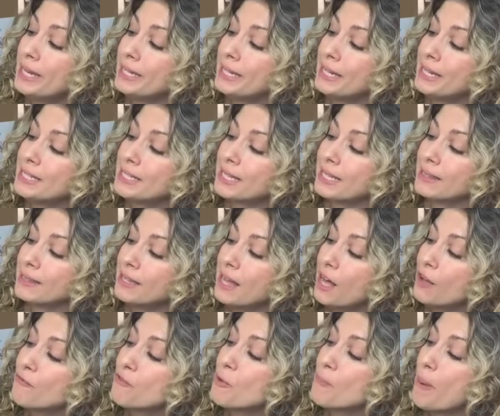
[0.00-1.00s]
need to
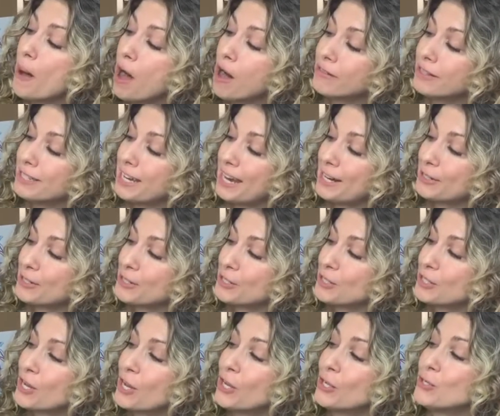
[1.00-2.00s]
love the
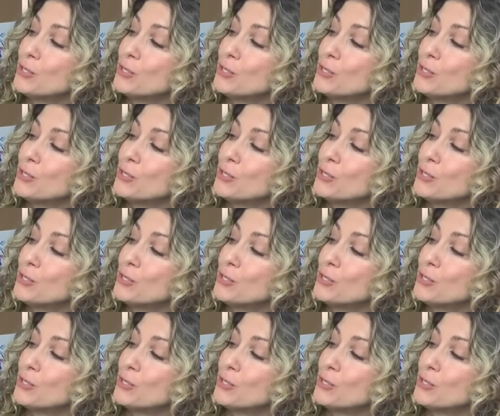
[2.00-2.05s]
pollinators.